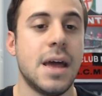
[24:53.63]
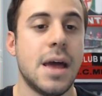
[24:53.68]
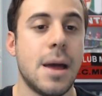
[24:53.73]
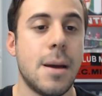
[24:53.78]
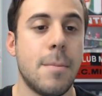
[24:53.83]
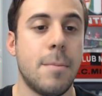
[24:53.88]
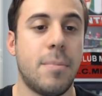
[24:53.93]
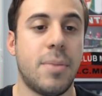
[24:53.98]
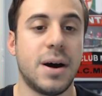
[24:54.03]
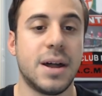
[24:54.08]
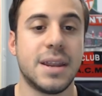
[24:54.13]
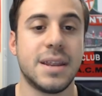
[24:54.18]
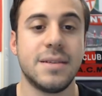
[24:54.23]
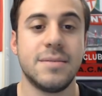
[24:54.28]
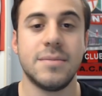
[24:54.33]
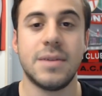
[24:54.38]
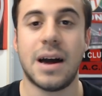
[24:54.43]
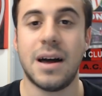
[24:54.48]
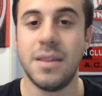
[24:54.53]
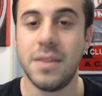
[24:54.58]
But
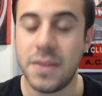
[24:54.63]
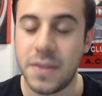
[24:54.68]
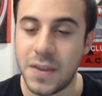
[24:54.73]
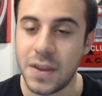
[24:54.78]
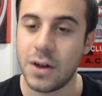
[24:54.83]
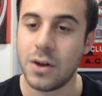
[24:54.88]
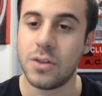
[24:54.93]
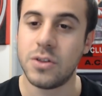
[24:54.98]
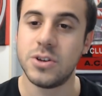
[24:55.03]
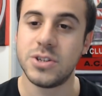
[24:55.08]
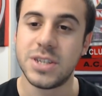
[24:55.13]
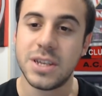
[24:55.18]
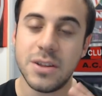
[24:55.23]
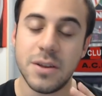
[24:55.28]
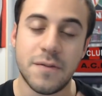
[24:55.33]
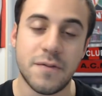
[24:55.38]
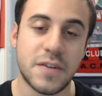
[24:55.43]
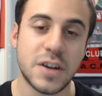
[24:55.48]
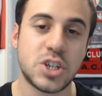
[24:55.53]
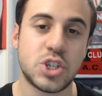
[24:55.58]
until there's an
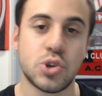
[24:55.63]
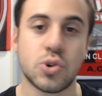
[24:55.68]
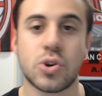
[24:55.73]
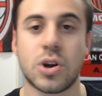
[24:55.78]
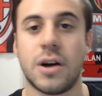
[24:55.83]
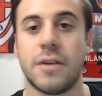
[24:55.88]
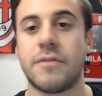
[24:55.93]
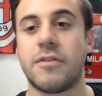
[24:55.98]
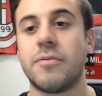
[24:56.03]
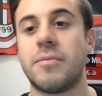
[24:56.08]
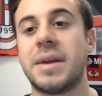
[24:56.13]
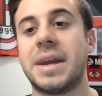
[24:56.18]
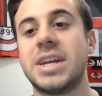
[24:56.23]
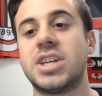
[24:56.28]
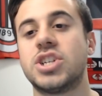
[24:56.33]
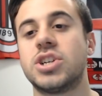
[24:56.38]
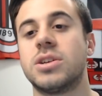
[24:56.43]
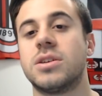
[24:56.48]
official confirmation,